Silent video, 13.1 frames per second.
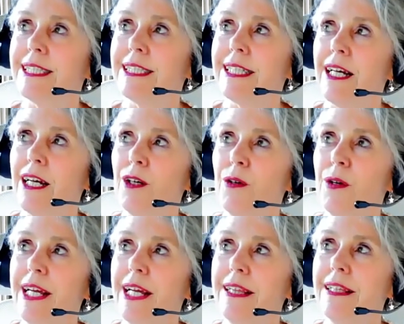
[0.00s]
So,
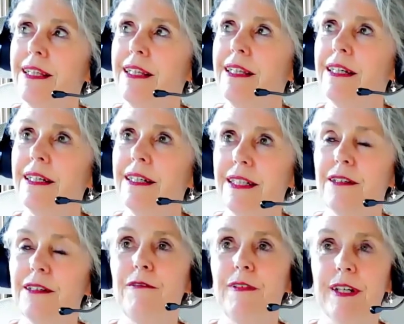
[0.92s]
in the
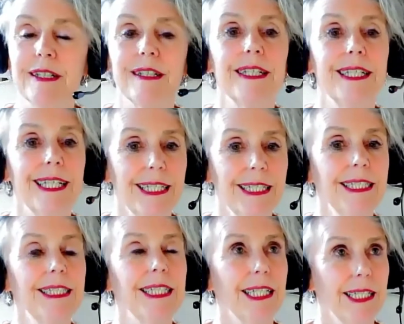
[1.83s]
learning field, I
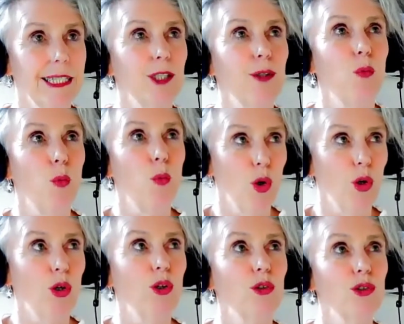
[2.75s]
guess it
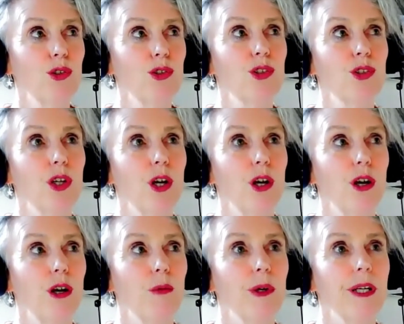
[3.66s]
was
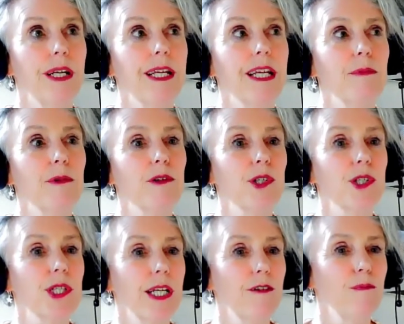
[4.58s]
uh, when I came across
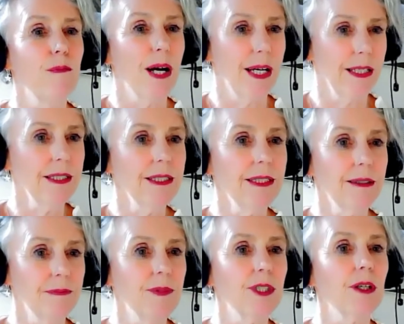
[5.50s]
Dave Meier.
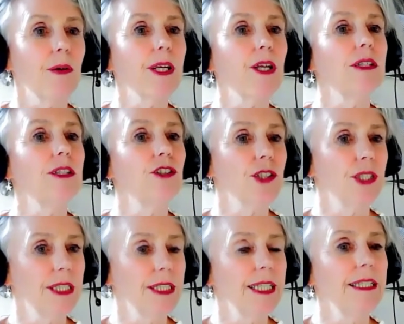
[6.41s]
So, I got
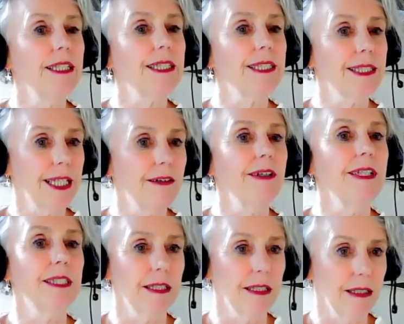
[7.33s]
interested in
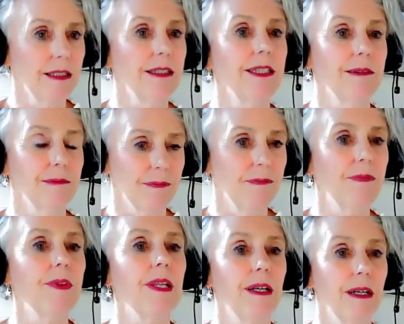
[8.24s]
accelerated learning.
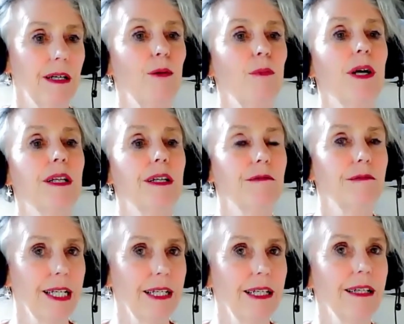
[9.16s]
Um, and I
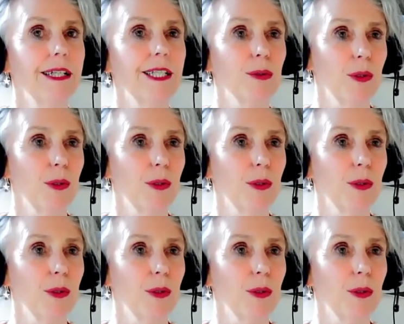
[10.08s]
really liked